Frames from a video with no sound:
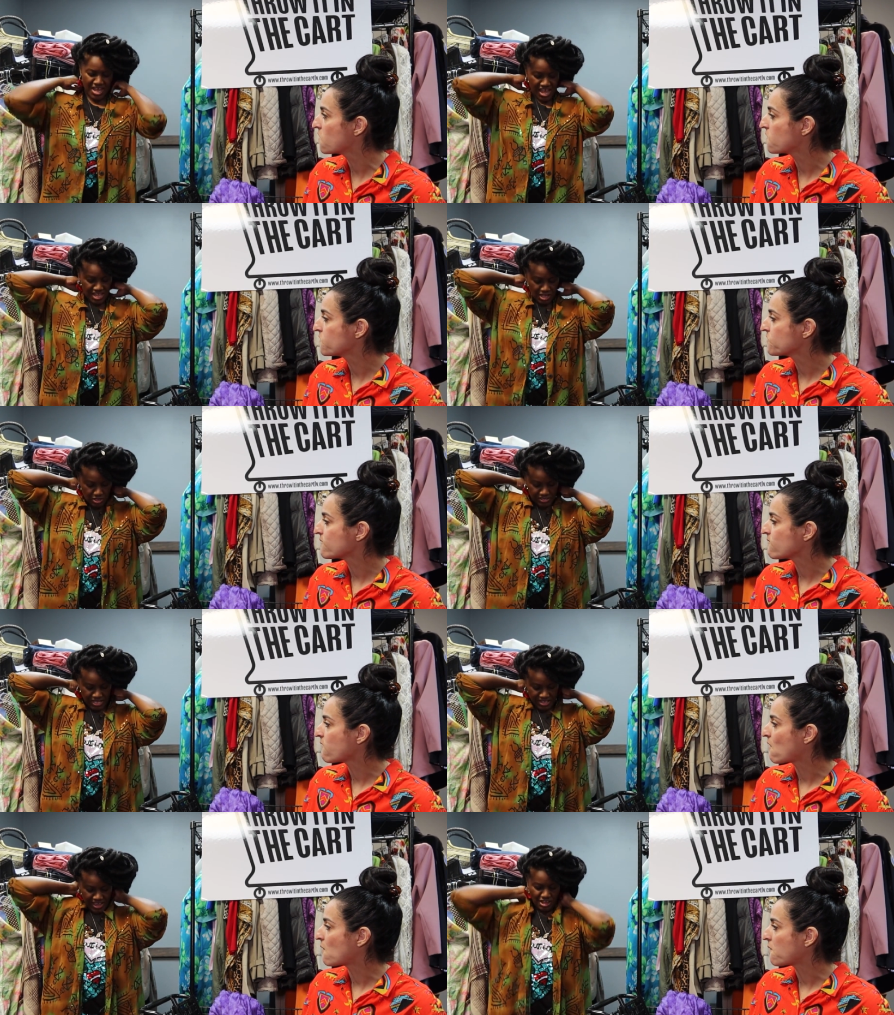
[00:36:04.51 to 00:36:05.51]
Speaker 1: And it goes,
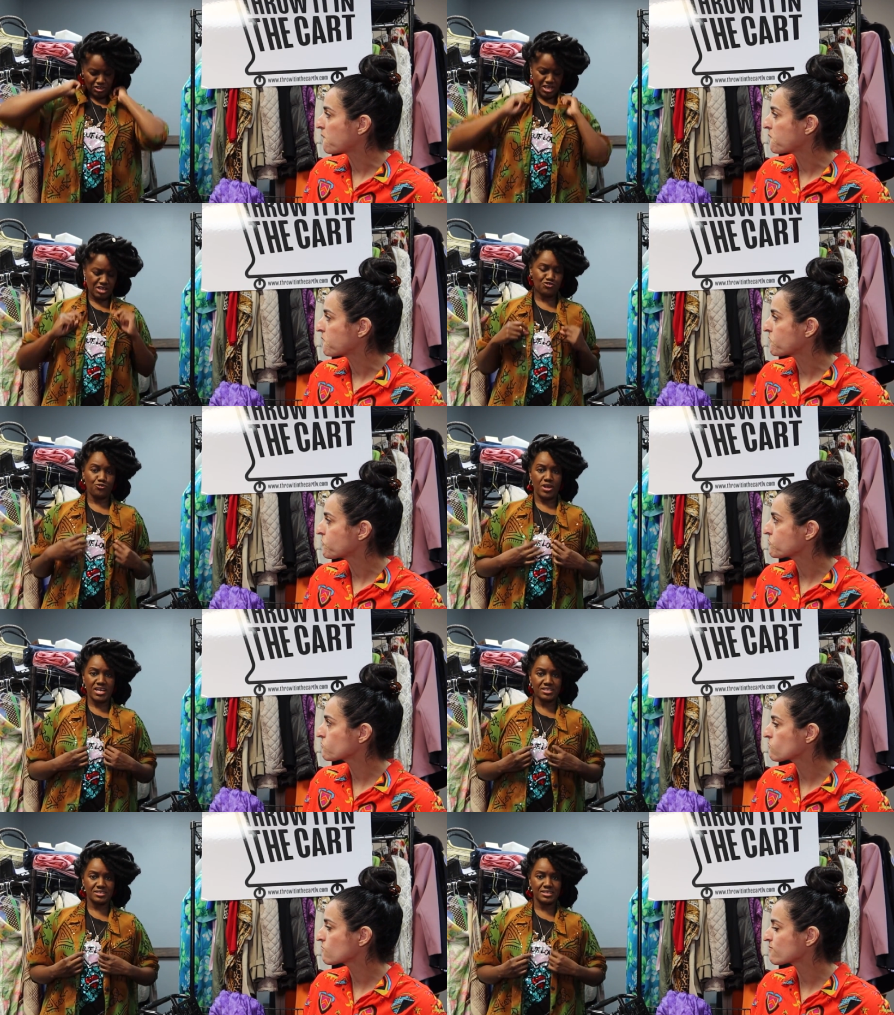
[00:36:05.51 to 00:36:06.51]
it's actually a
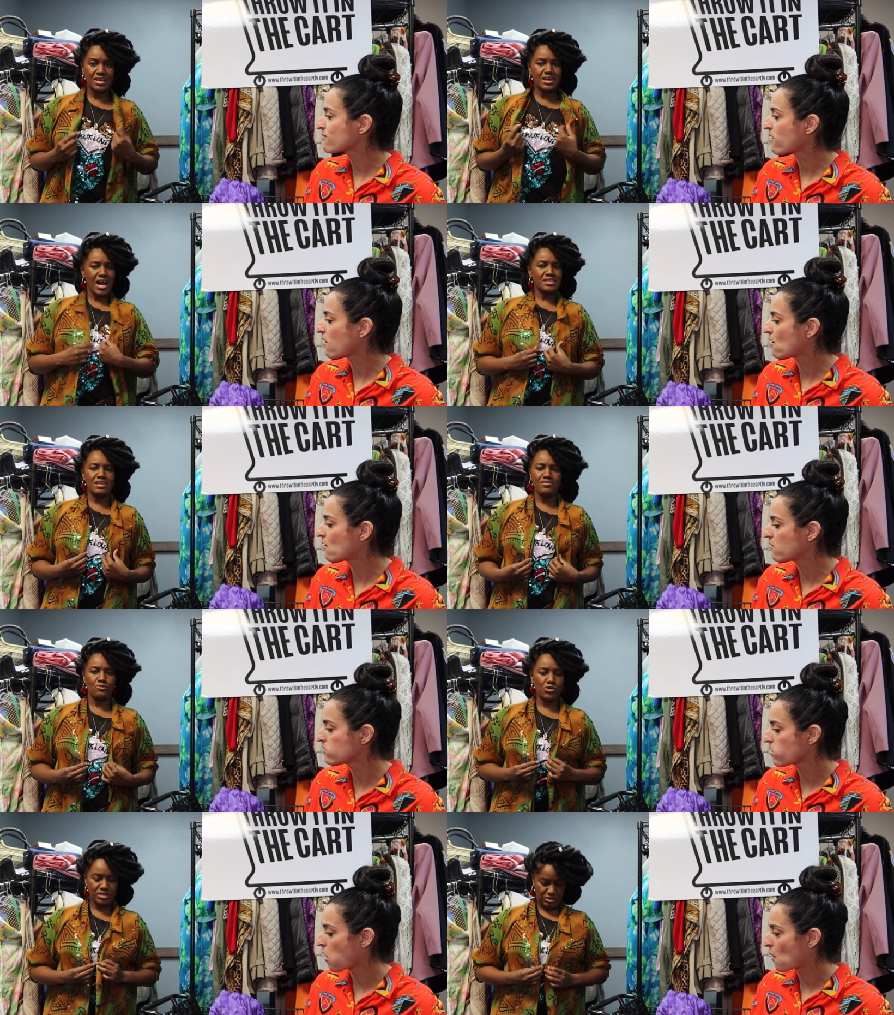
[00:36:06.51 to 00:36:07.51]
dress. I never
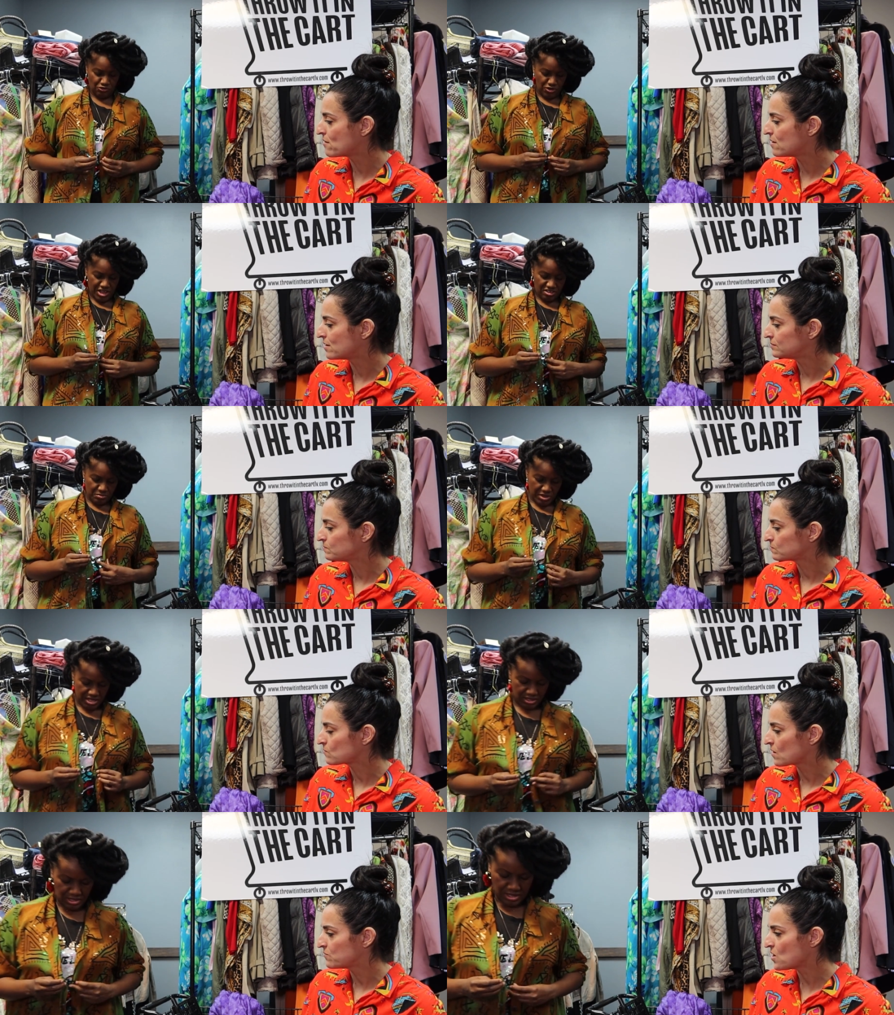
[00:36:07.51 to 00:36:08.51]
wore it as a dress,
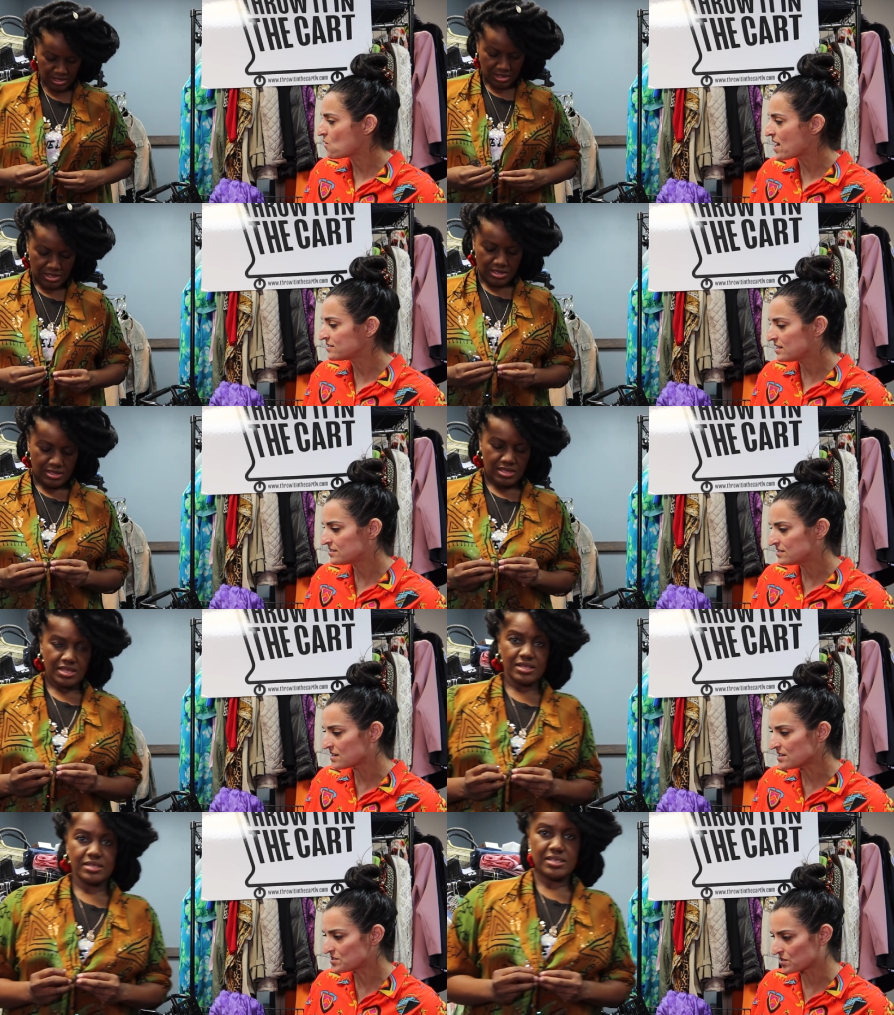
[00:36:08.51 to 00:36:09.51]
but no, I, it's a
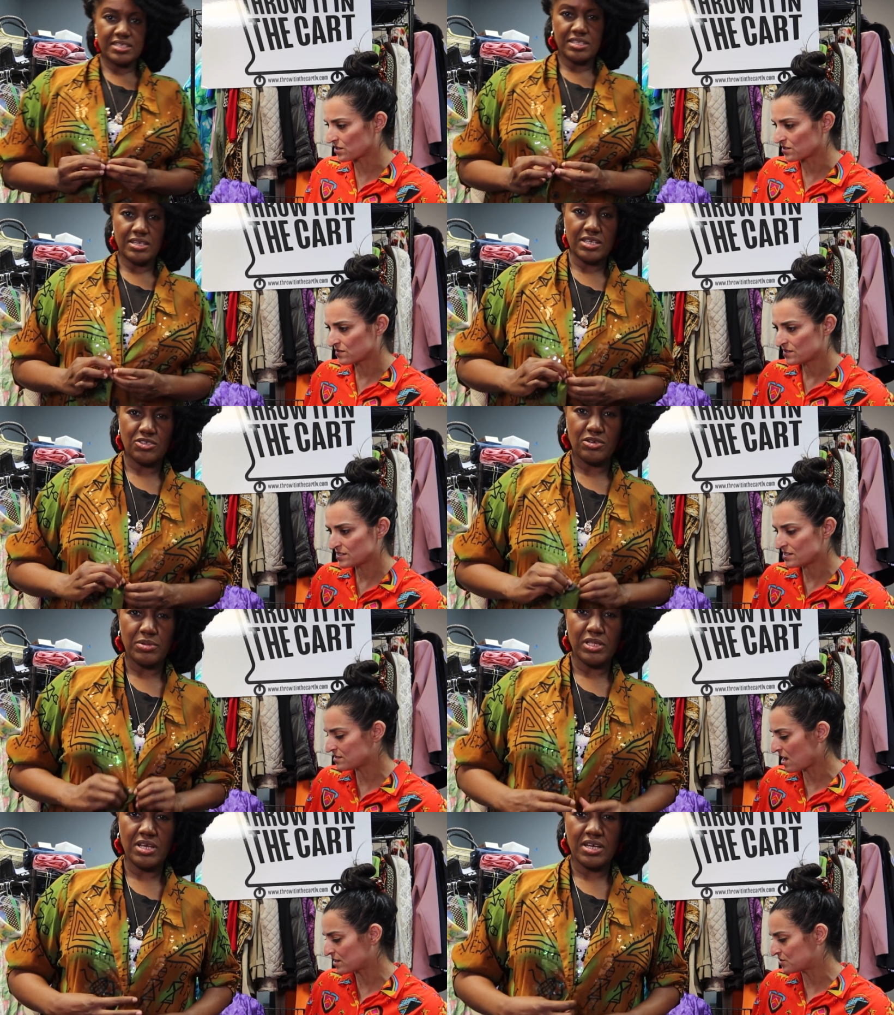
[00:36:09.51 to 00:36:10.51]
Speaker 2: duster. It's a duster,
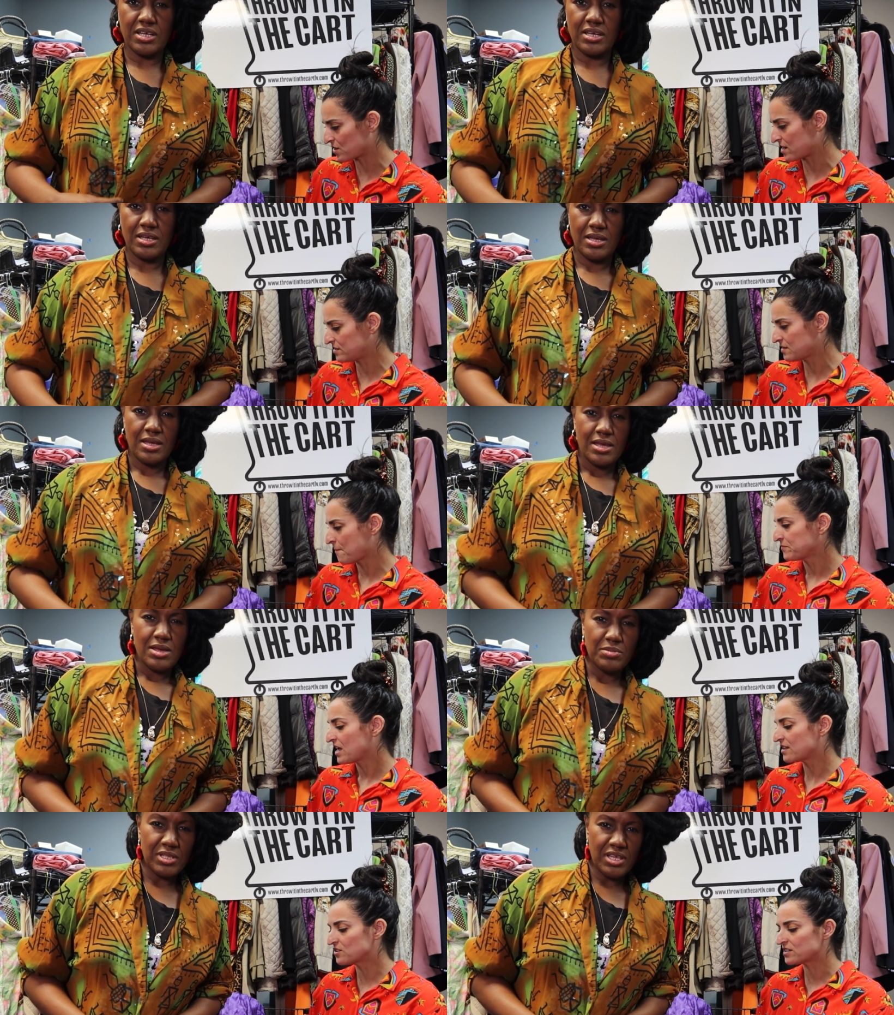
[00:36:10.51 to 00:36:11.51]
but look, a dress.
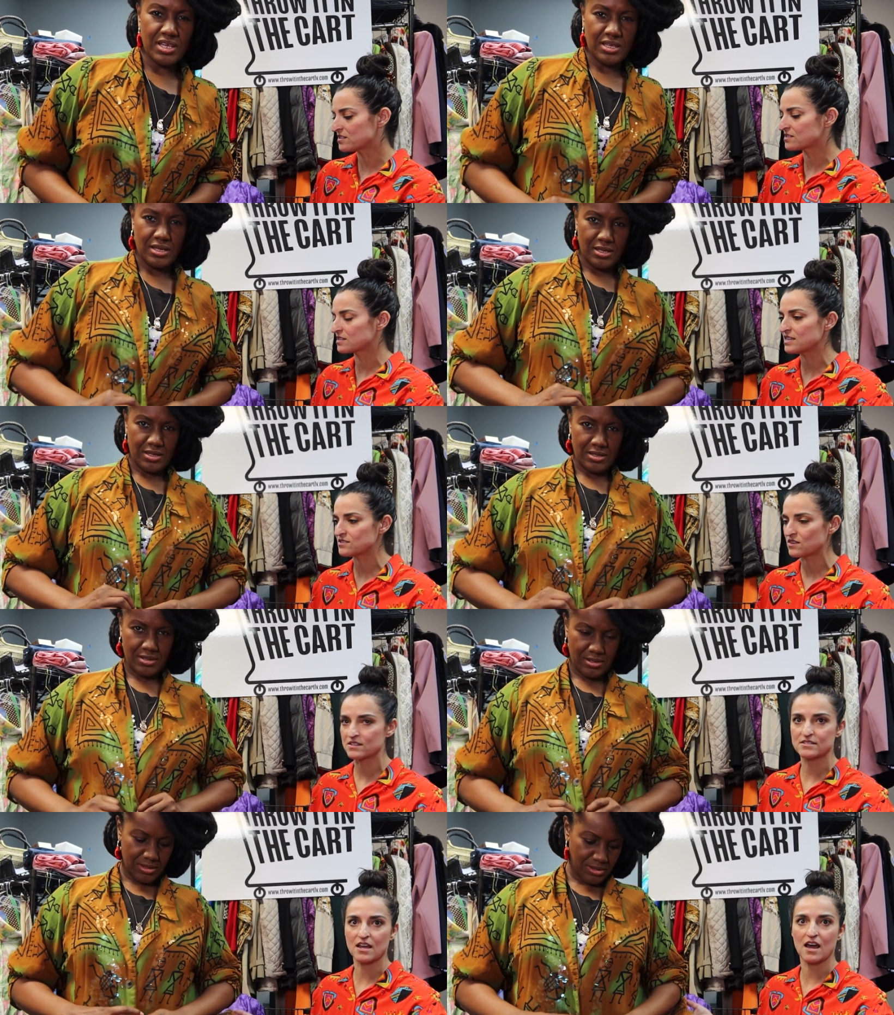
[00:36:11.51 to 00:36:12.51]
And look, look at the slits on
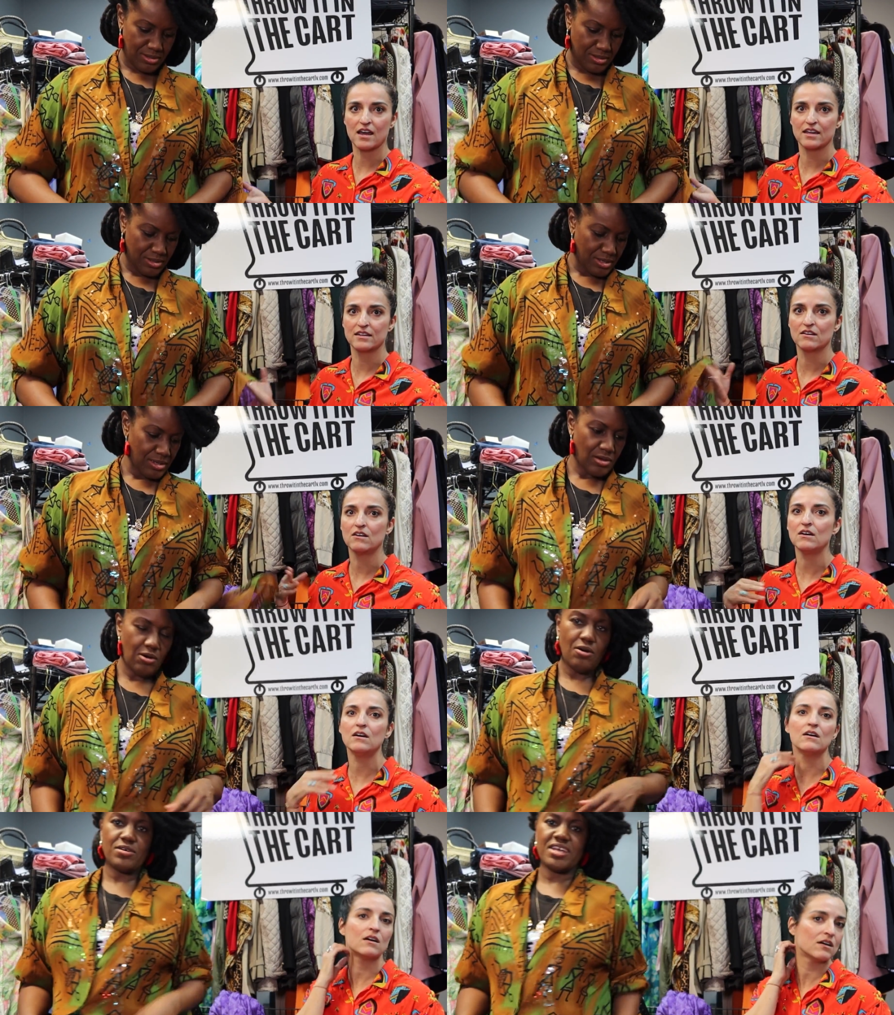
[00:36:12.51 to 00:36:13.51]
the side.
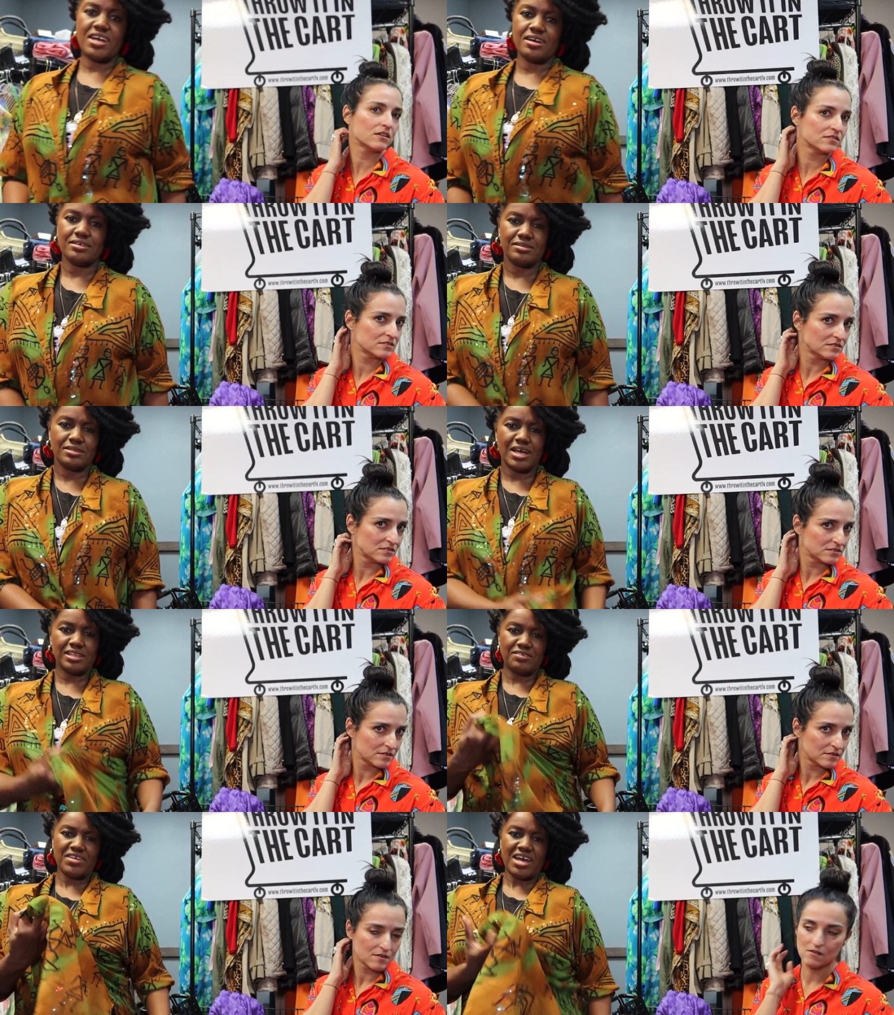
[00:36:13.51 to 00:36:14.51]
Speaker 1: Oh. oh yeah, I love